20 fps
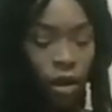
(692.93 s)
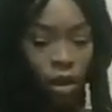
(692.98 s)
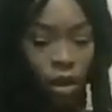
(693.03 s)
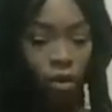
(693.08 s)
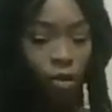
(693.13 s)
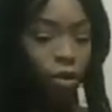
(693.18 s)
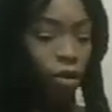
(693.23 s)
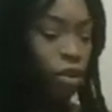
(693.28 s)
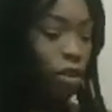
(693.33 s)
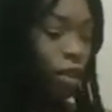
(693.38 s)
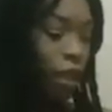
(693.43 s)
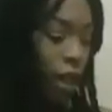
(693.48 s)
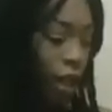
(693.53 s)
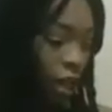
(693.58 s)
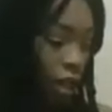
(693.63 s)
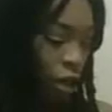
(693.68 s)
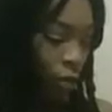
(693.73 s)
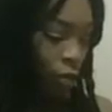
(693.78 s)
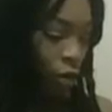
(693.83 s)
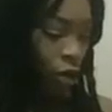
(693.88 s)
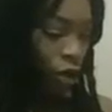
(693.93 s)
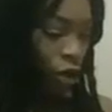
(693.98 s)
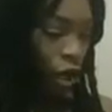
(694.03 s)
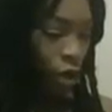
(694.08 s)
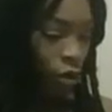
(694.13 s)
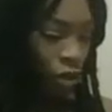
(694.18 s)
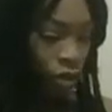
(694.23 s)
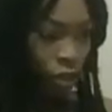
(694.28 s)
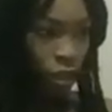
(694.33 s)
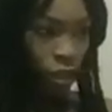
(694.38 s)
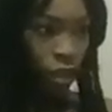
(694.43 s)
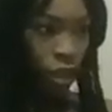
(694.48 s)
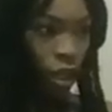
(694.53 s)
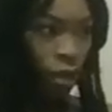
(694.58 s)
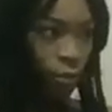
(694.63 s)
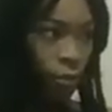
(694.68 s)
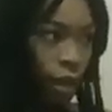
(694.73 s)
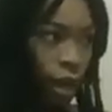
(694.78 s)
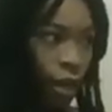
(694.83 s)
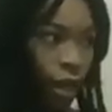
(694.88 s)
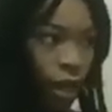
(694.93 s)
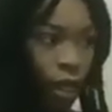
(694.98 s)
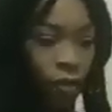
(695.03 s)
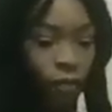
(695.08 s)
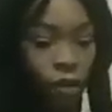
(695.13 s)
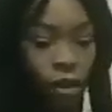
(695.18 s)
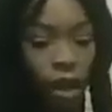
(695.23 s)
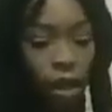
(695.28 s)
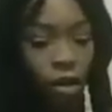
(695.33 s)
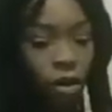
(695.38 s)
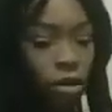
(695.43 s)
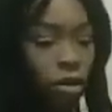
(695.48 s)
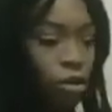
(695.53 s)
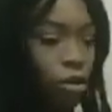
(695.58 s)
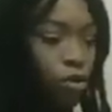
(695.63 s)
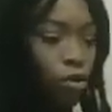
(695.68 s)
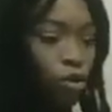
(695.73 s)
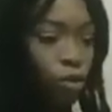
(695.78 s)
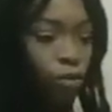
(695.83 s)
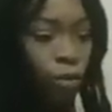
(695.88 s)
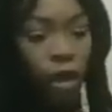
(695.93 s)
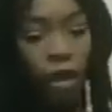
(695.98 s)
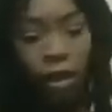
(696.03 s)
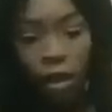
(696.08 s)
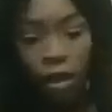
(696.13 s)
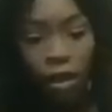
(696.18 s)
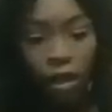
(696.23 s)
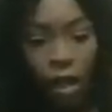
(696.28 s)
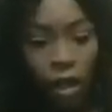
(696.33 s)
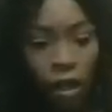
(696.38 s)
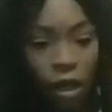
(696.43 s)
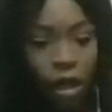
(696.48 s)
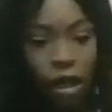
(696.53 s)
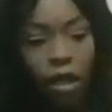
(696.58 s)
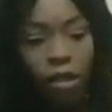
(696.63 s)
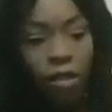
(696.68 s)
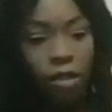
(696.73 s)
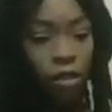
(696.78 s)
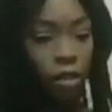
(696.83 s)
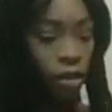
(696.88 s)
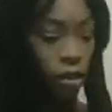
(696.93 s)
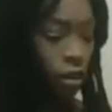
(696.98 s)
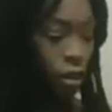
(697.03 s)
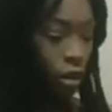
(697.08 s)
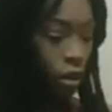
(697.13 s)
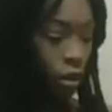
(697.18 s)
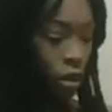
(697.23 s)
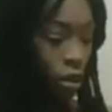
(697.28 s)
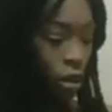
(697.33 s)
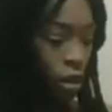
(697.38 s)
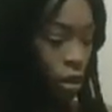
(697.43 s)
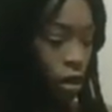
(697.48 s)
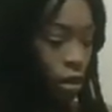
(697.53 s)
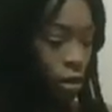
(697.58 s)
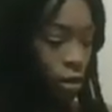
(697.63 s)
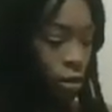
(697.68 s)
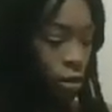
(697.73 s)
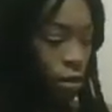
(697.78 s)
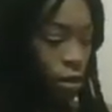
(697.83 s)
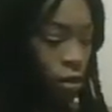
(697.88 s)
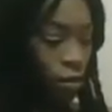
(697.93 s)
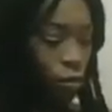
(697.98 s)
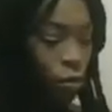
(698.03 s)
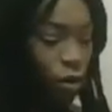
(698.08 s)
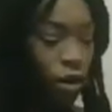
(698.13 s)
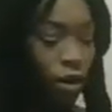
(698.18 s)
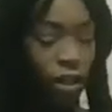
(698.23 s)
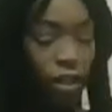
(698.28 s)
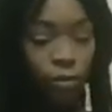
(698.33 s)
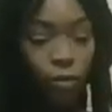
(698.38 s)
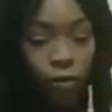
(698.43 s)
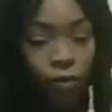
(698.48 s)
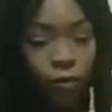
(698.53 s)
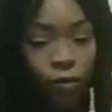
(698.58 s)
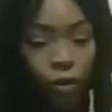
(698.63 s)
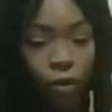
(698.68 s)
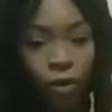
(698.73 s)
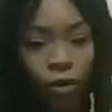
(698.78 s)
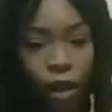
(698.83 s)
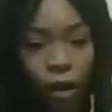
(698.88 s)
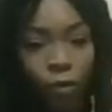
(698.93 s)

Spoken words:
or seeing them or noticing them like even like on social media like constantly, whereas before they